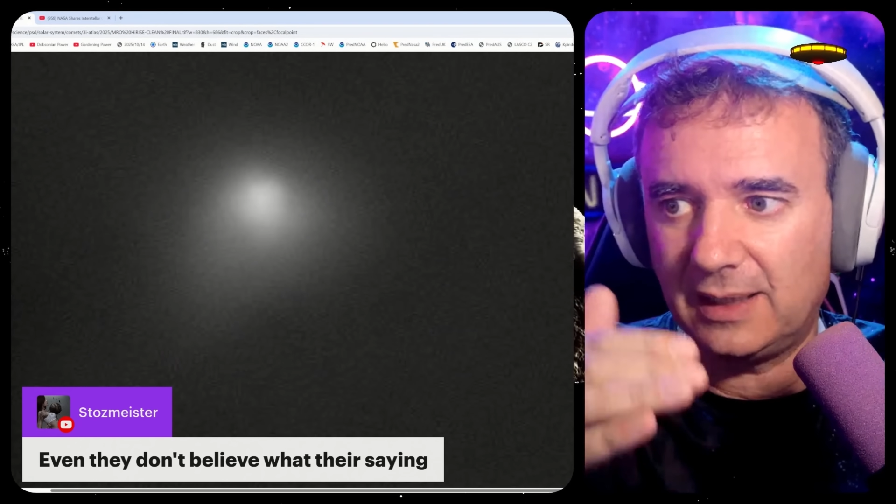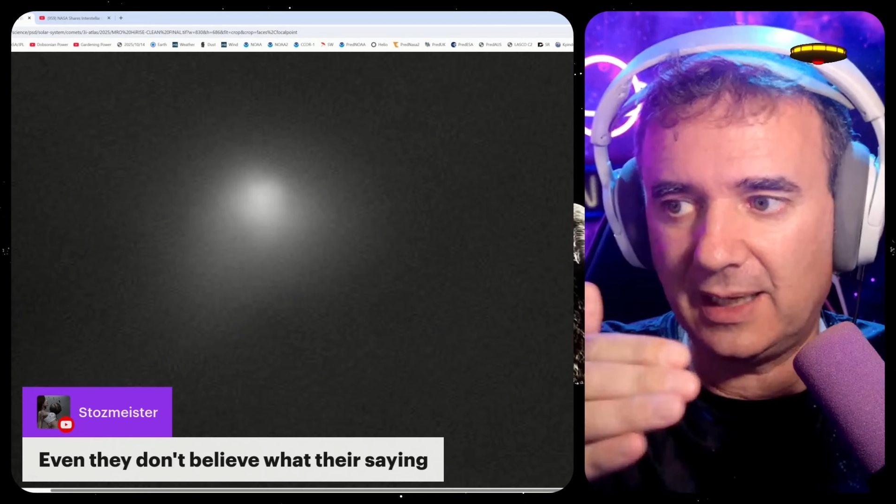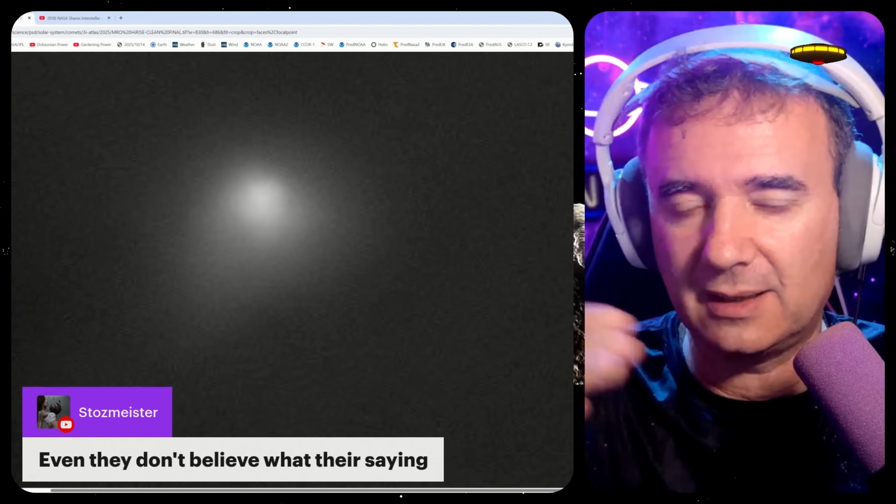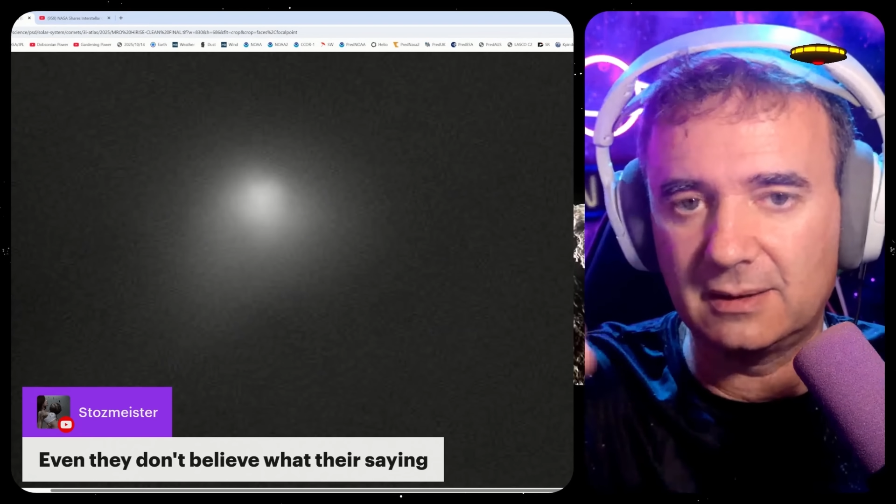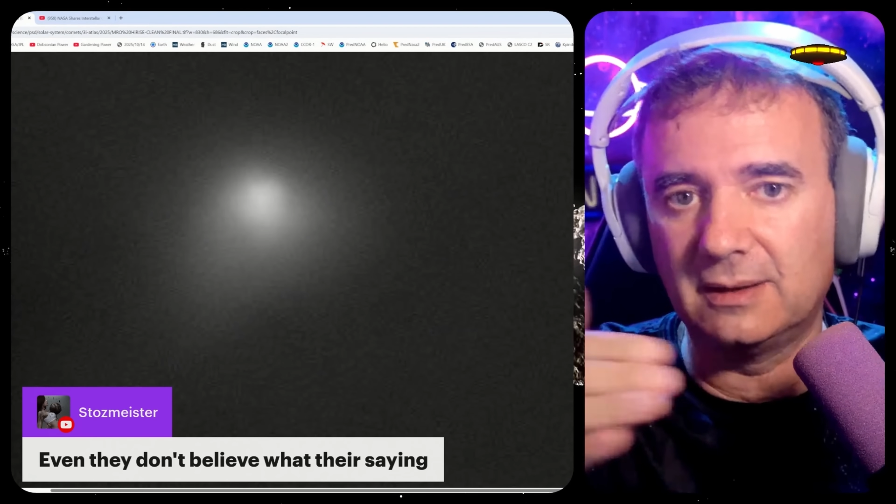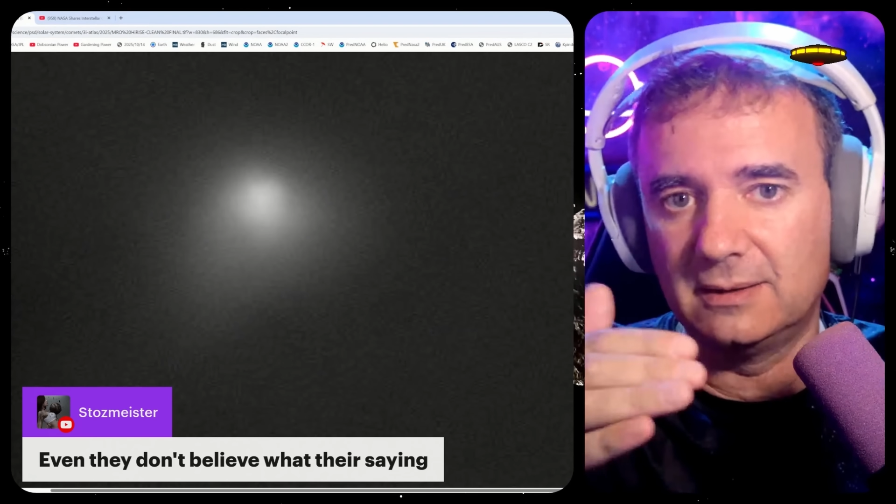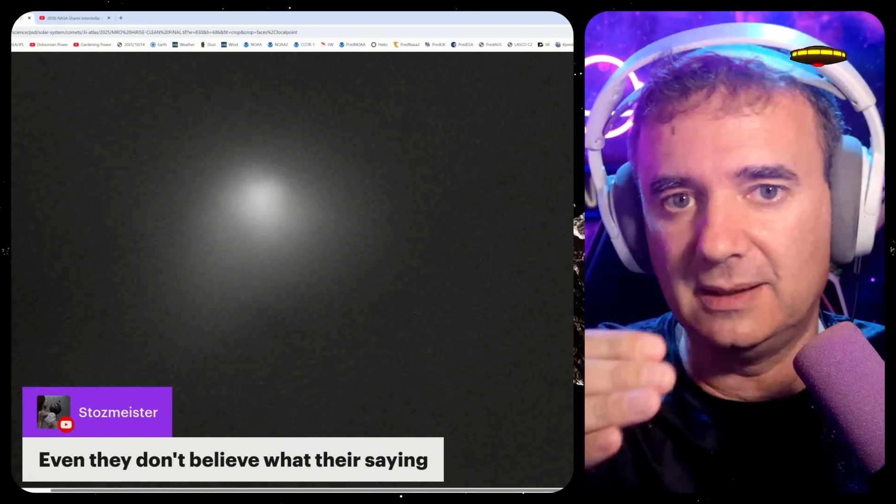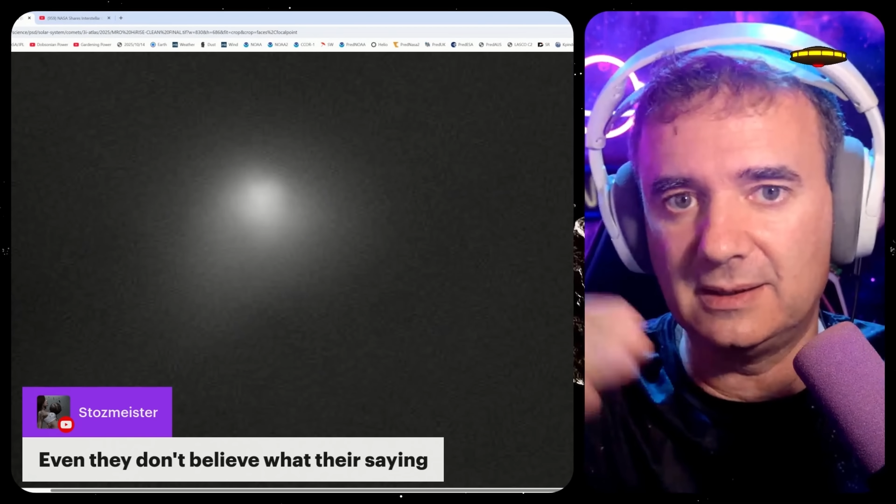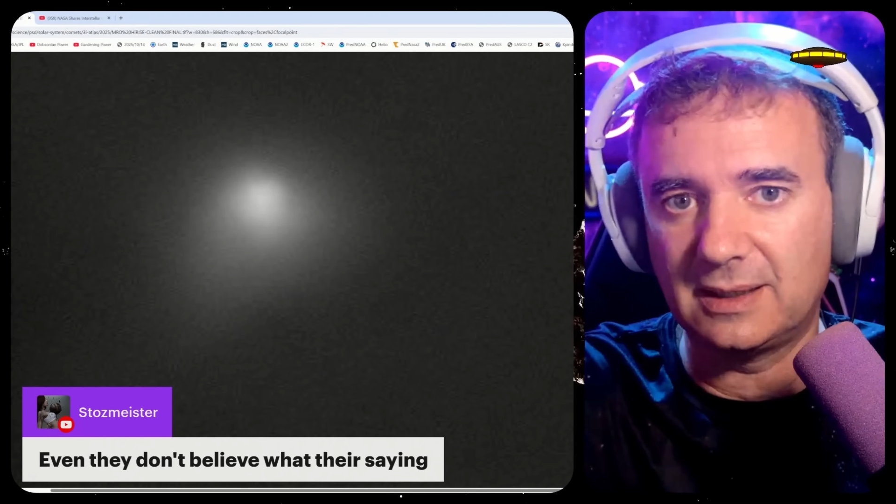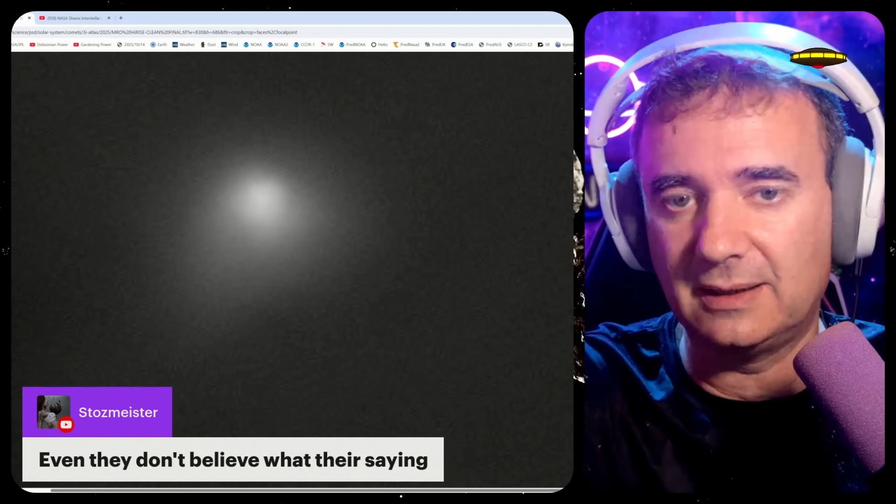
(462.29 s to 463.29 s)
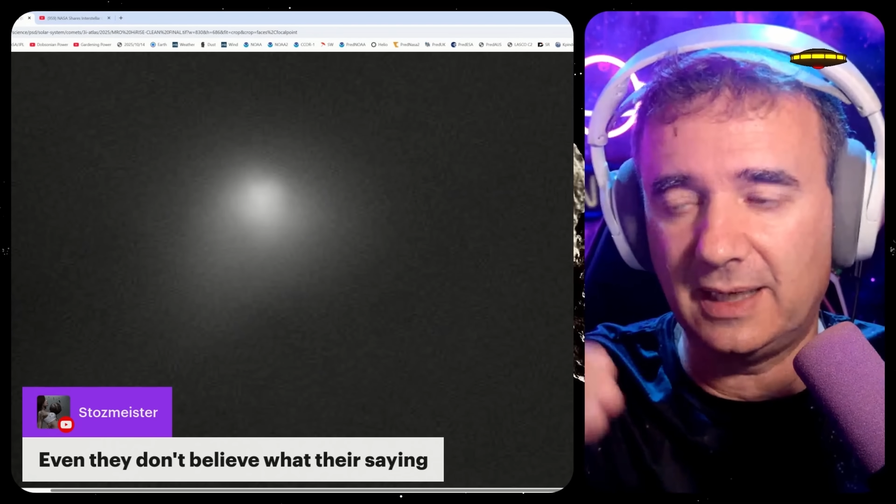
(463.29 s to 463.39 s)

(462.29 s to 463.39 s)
they are this and